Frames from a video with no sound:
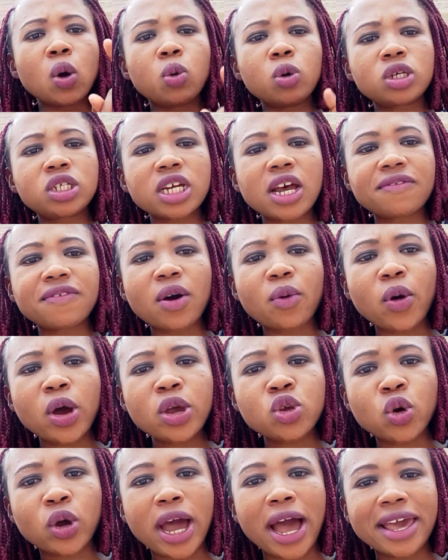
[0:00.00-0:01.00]
whichever
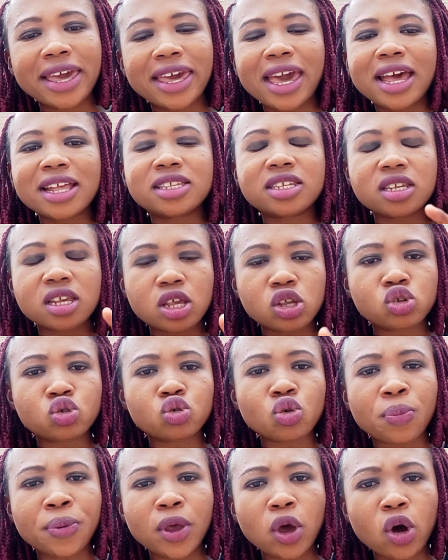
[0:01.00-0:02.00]
one you can get, it
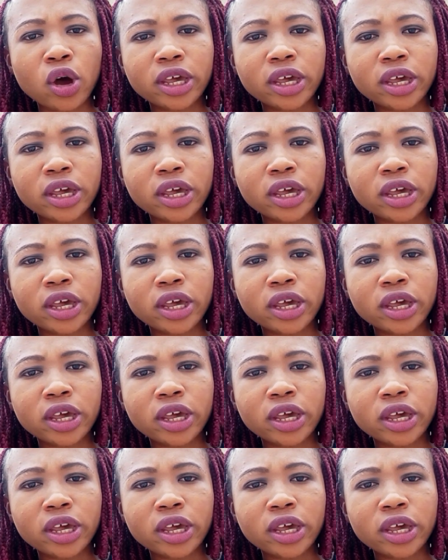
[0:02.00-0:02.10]
will be